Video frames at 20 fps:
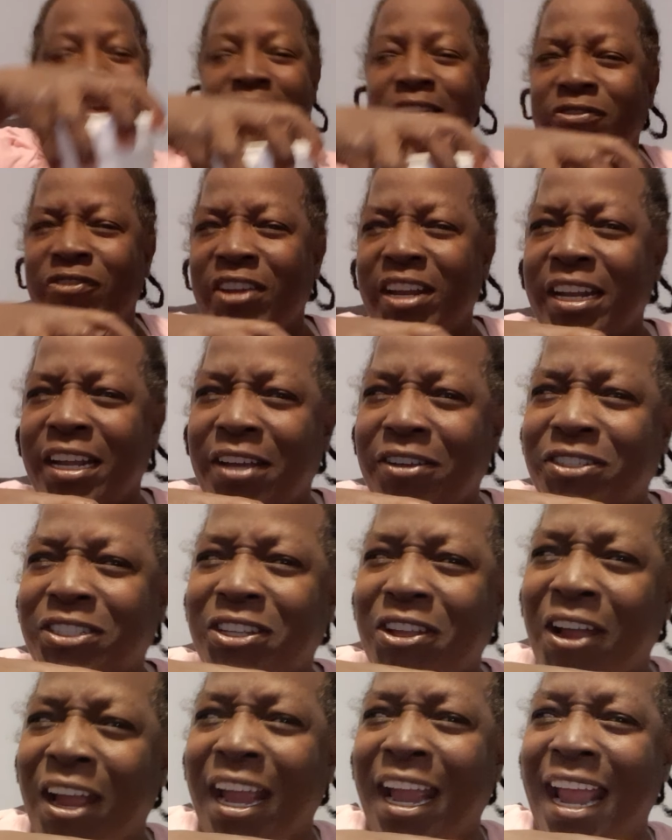this video
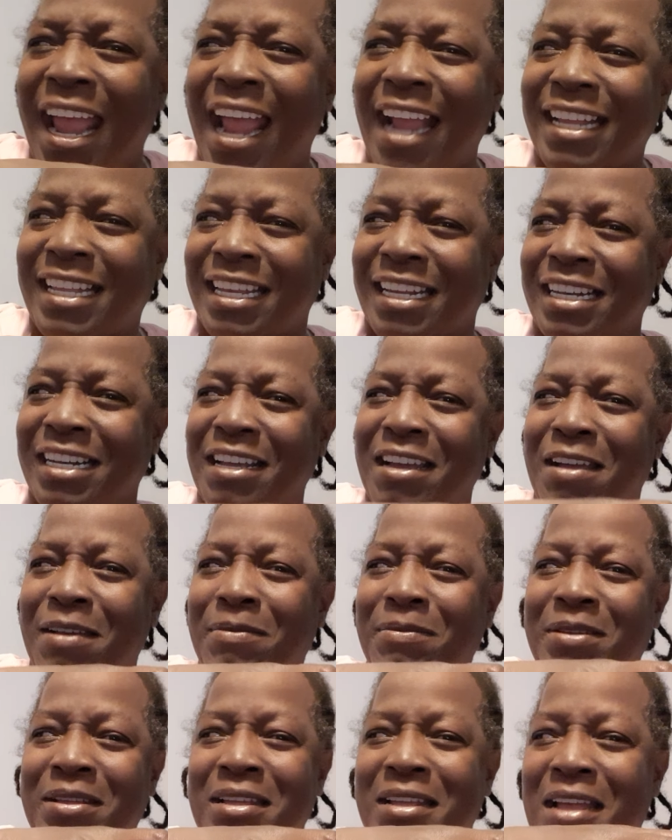start acting
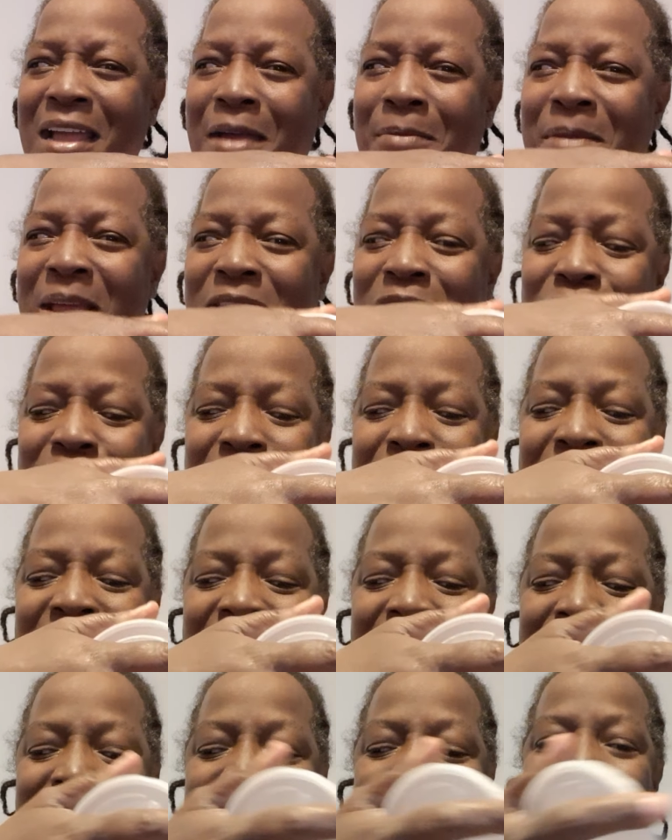up. I'm at 3
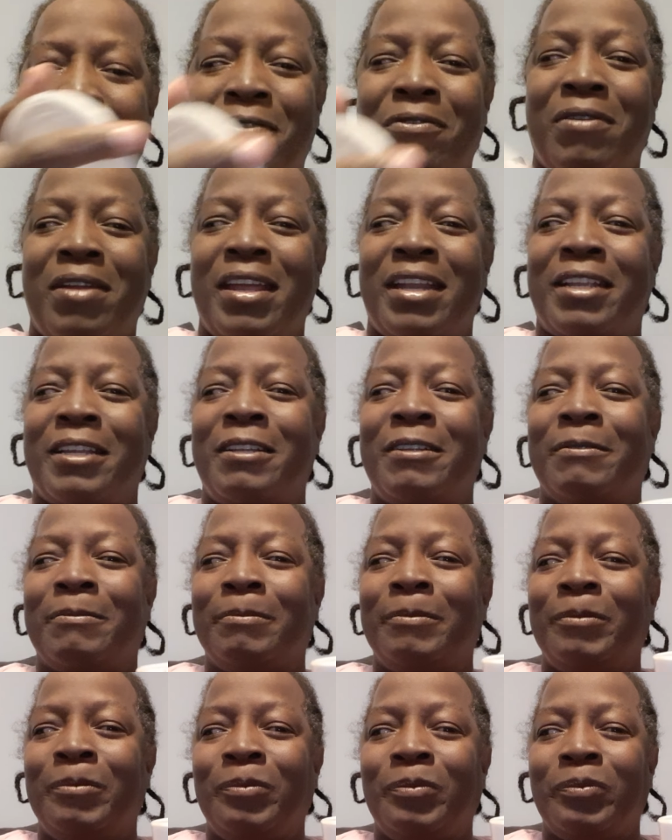minutes already.
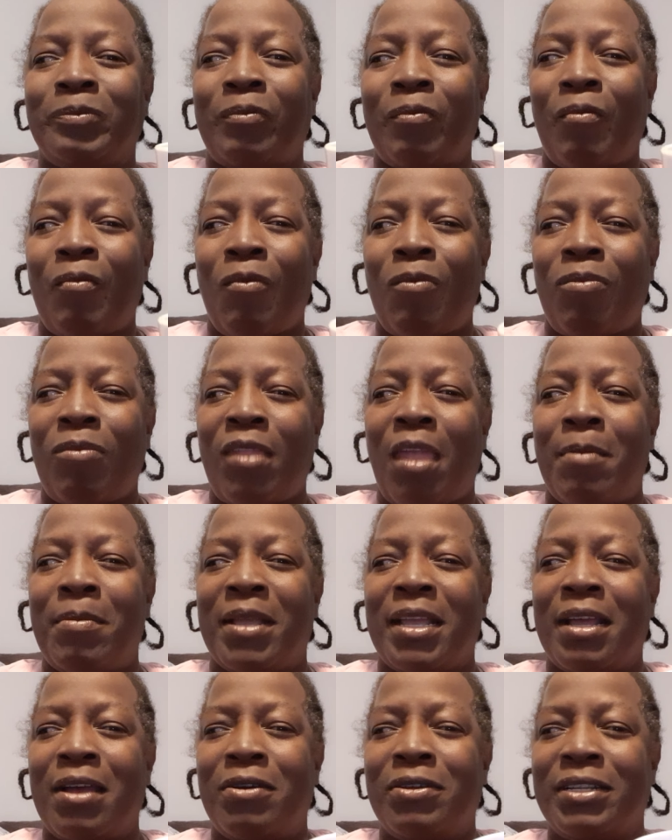Let
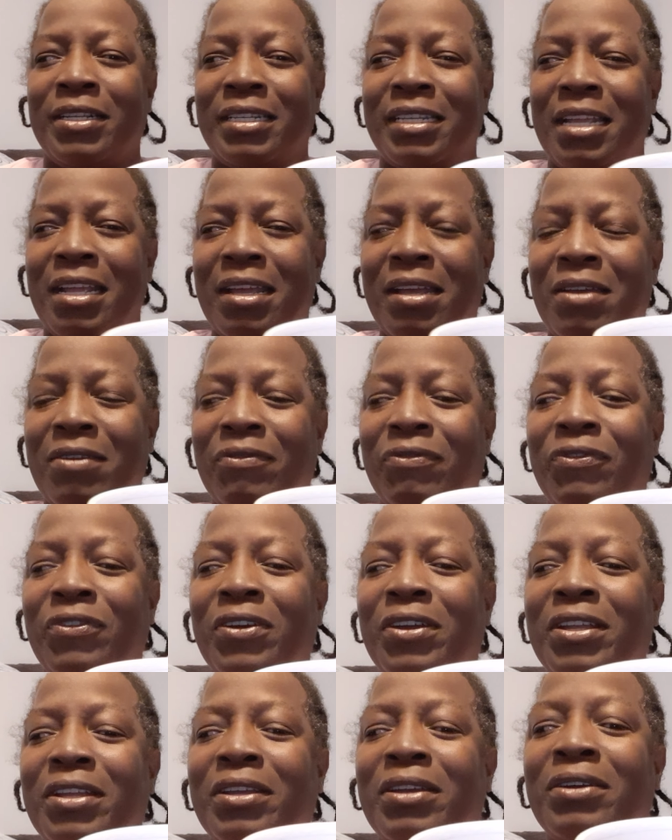me hold it down
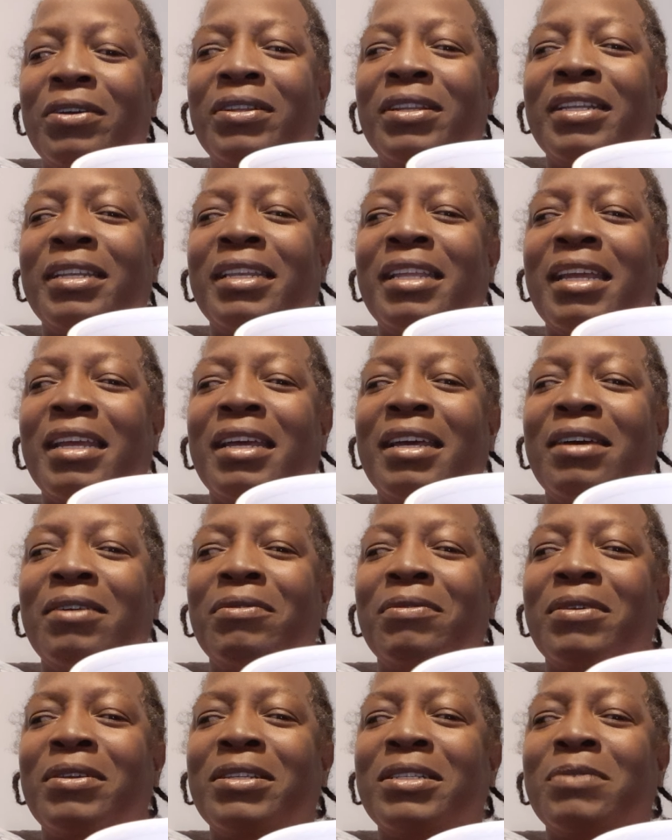for you. Hold it down. I
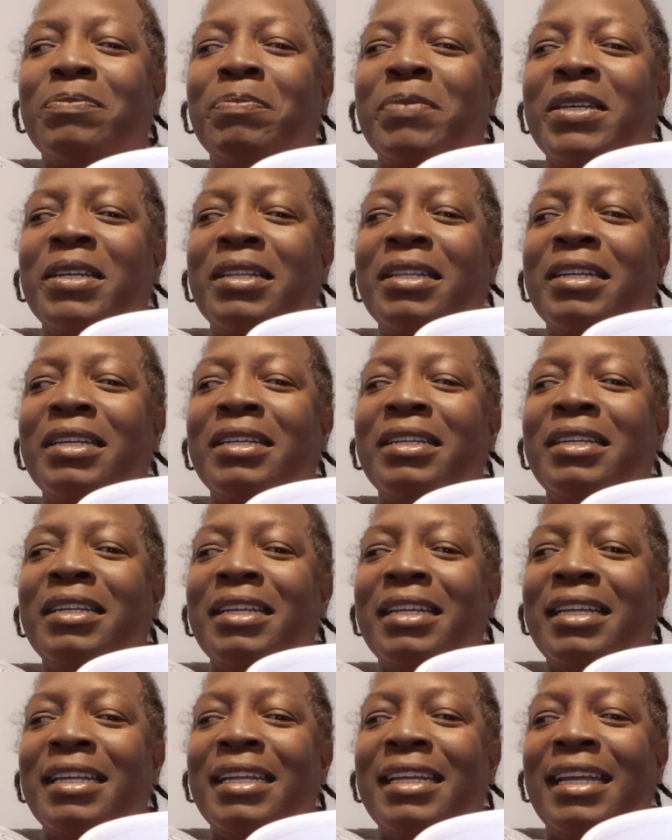don't want to spill it.
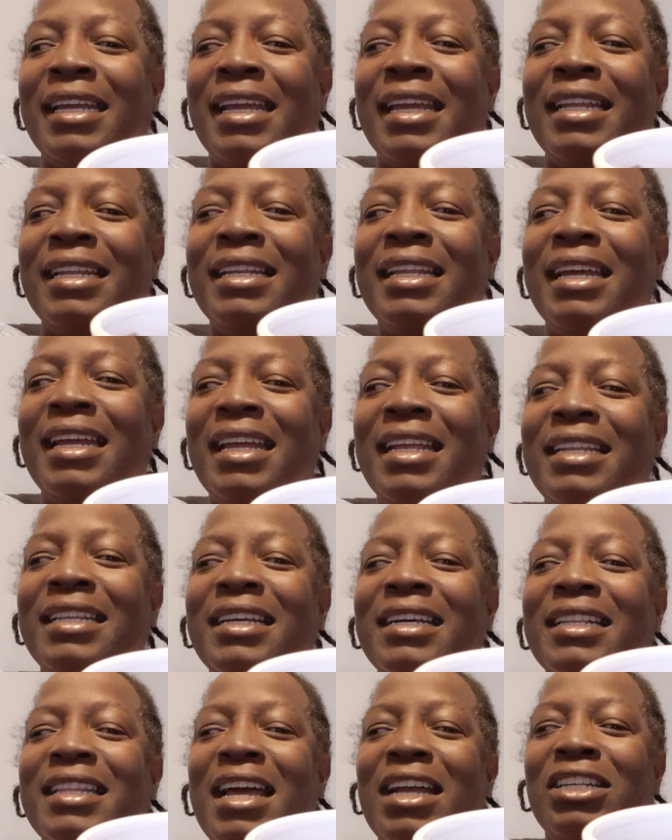It
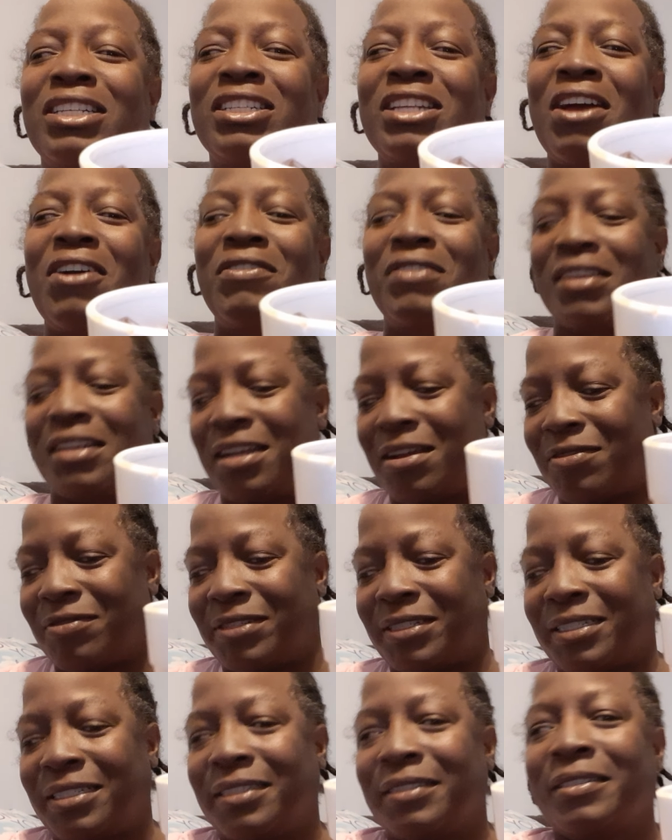looked like soda,
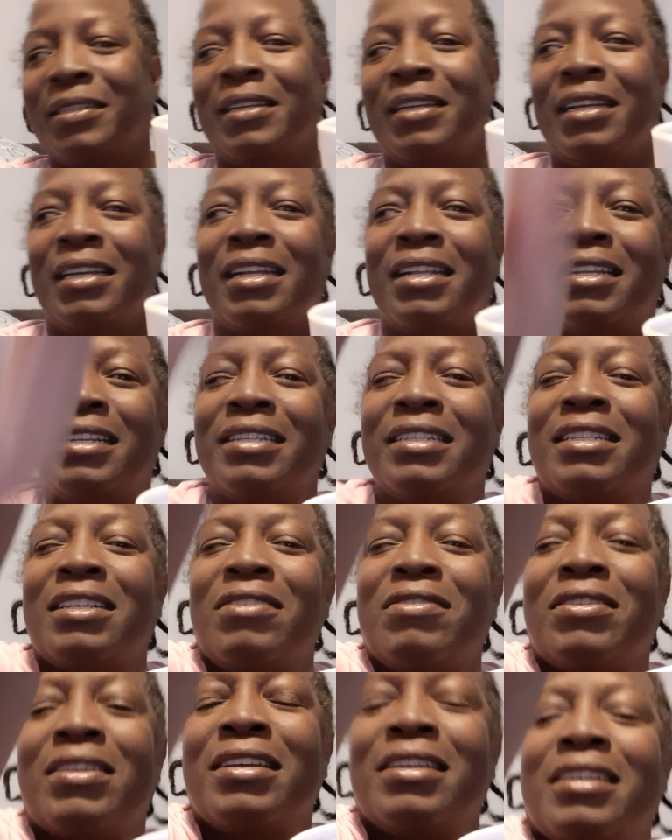don't it? It looks
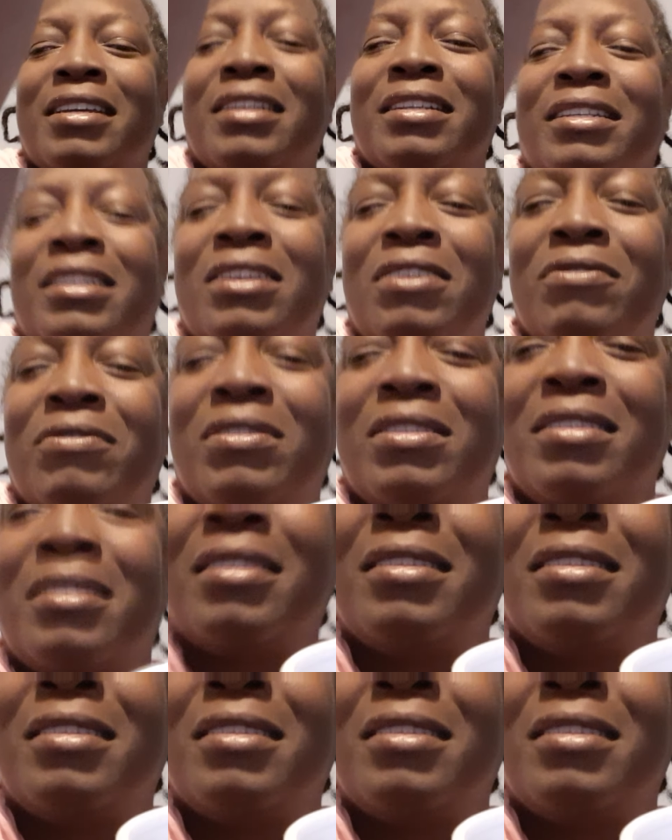so good. So